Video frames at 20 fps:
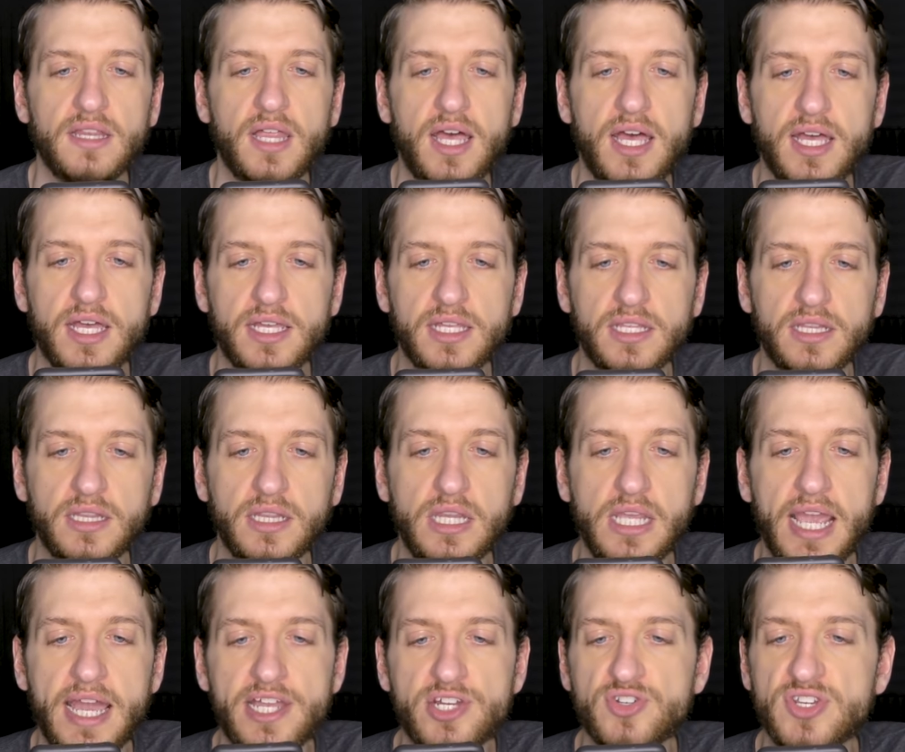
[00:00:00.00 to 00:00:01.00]
uh,
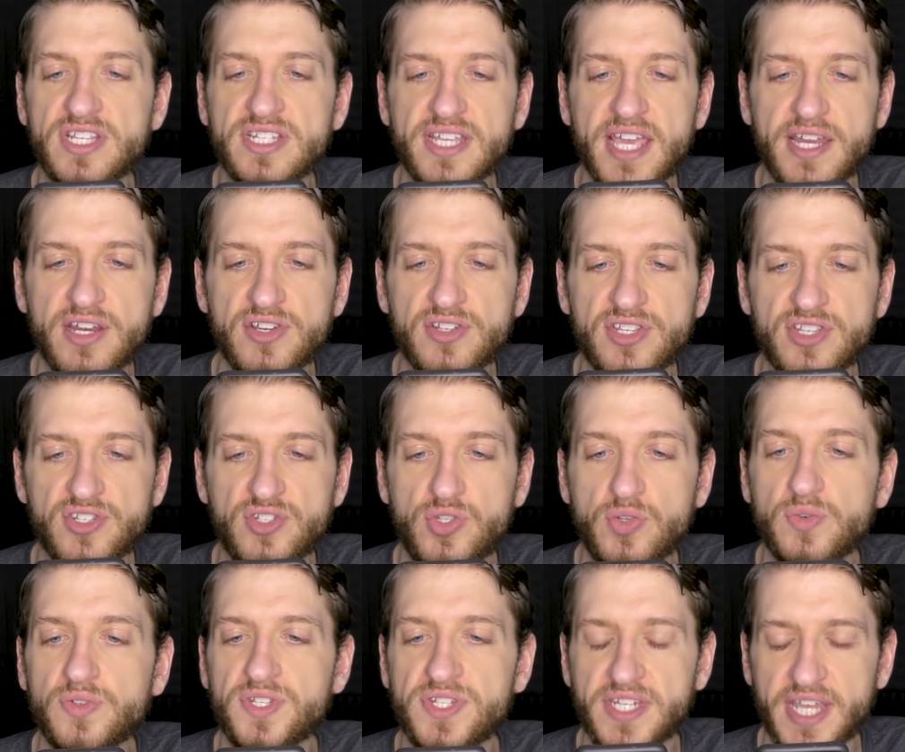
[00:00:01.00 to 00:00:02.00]
Leandre Sanders'
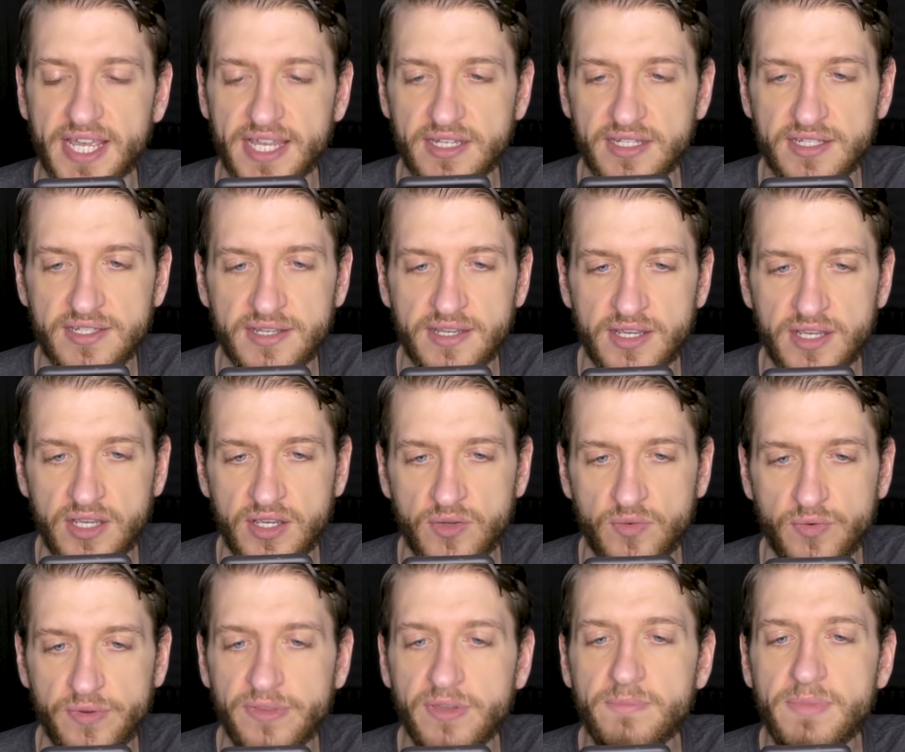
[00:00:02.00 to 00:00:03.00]
dual stance.
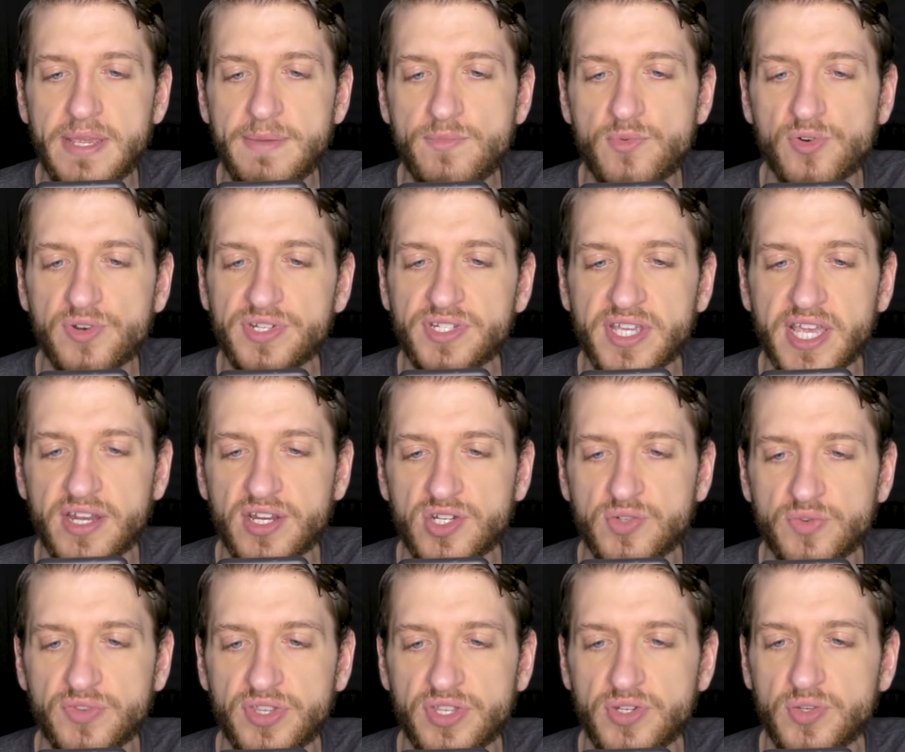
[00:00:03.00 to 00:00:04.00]
Will there be more
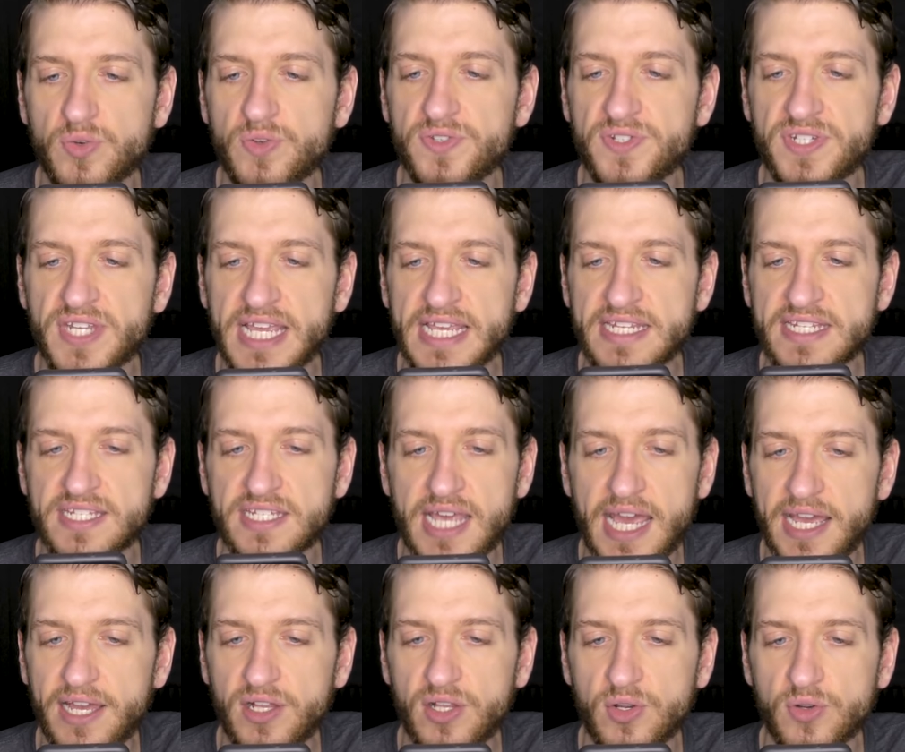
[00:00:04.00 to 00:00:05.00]
skaters with the dual stance
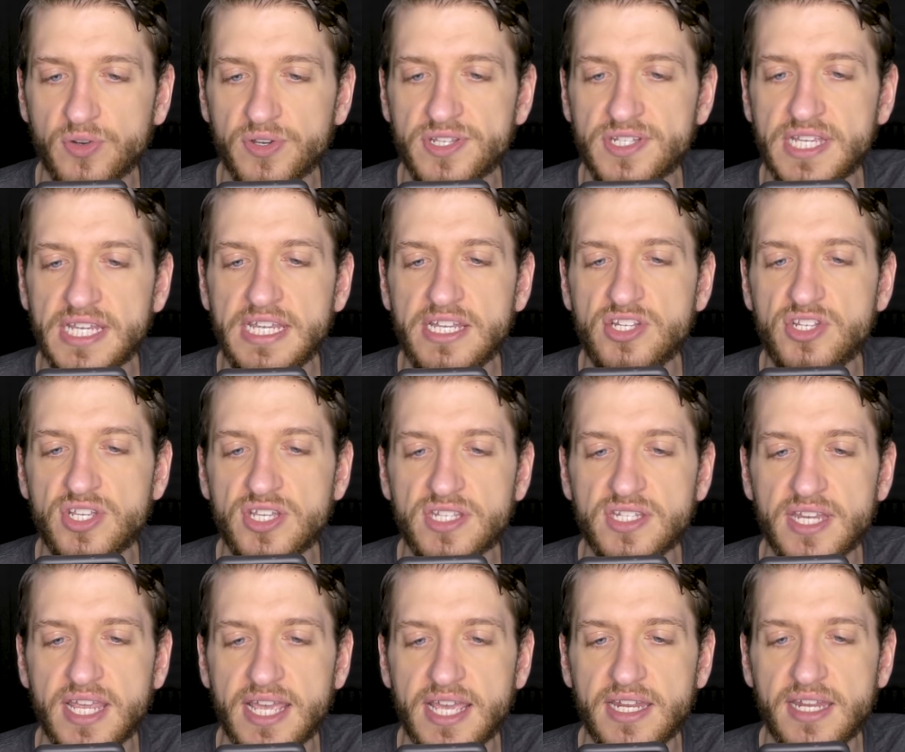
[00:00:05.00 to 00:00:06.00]
style, or is he
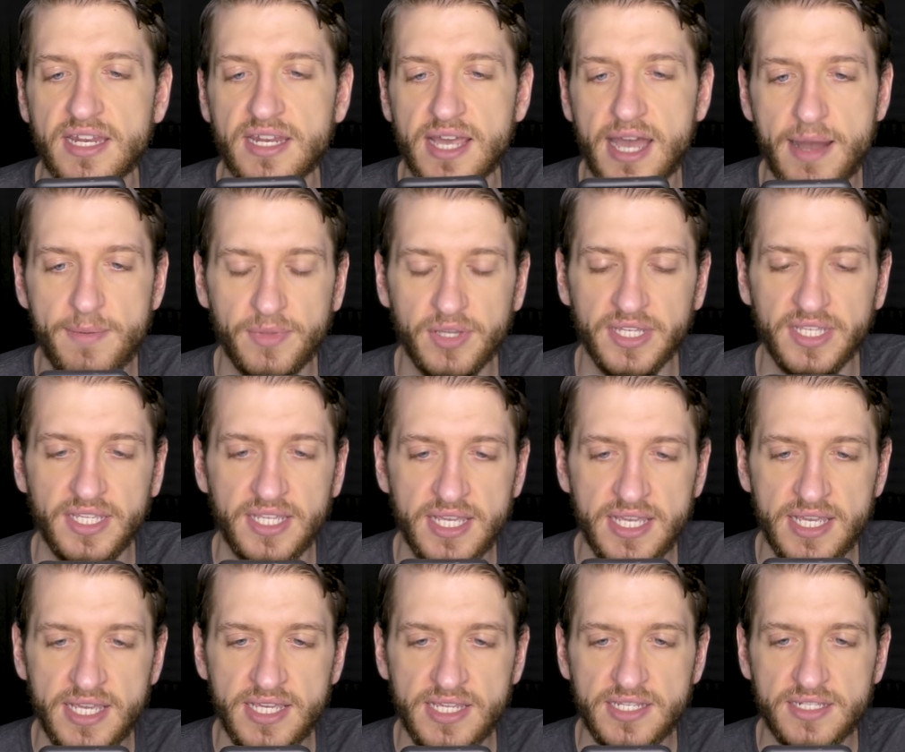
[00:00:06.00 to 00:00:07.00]
just an anomaly?
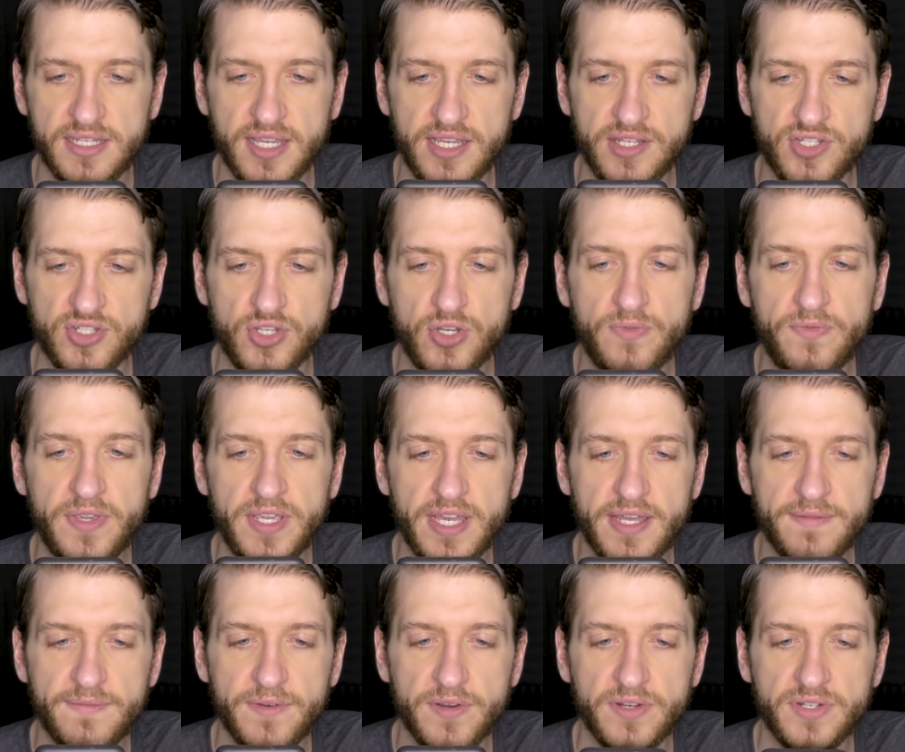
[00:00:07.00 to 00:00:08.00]
Skates goofy
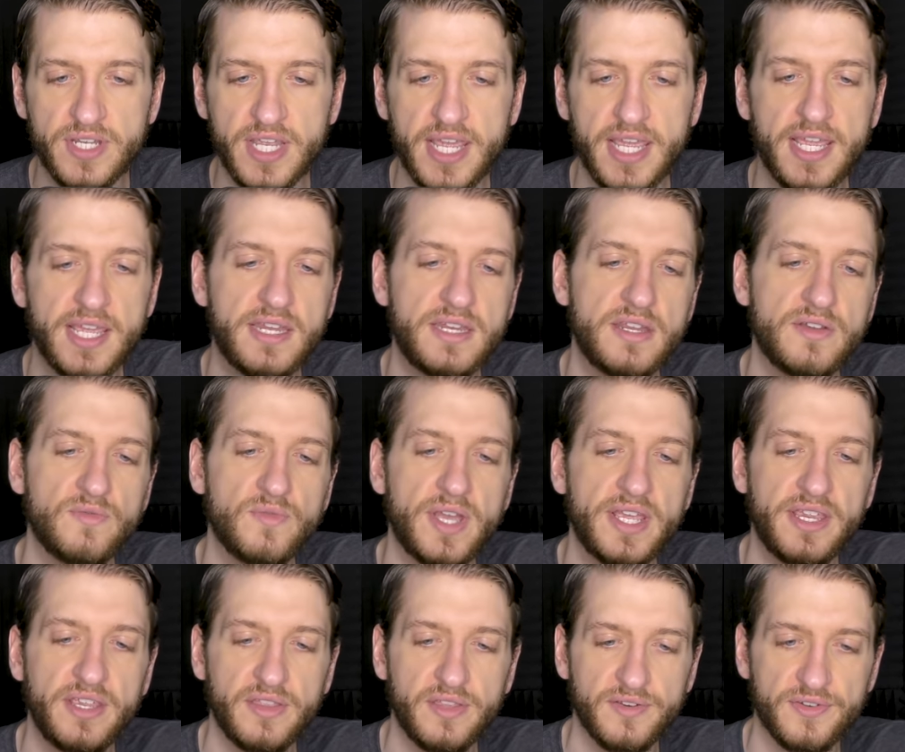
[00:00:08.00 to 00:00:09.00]
on vert and
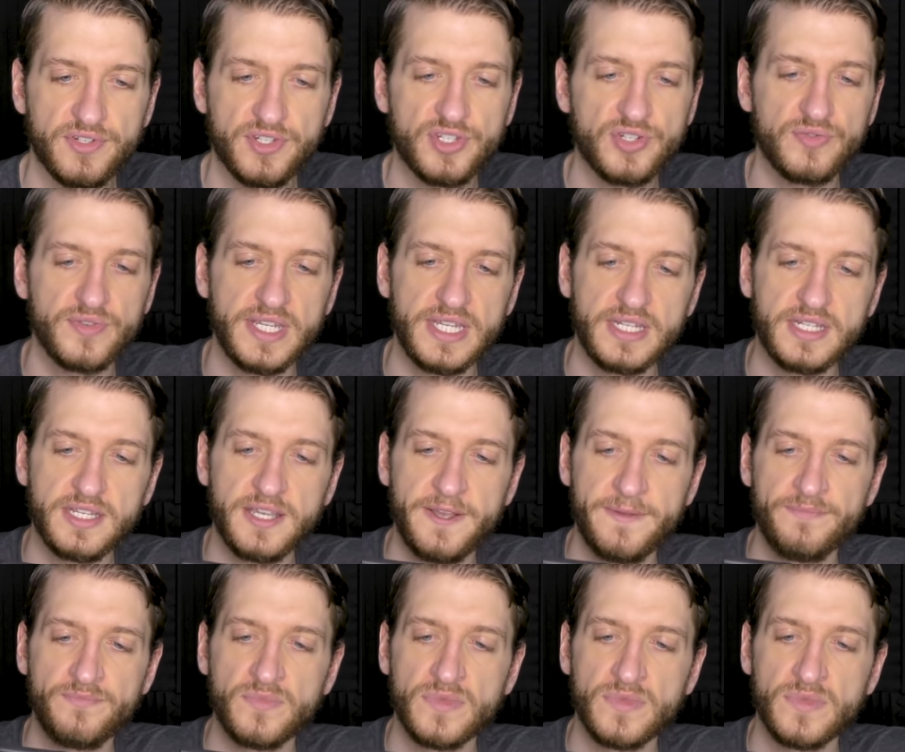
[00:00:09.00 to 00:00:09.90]
regular street.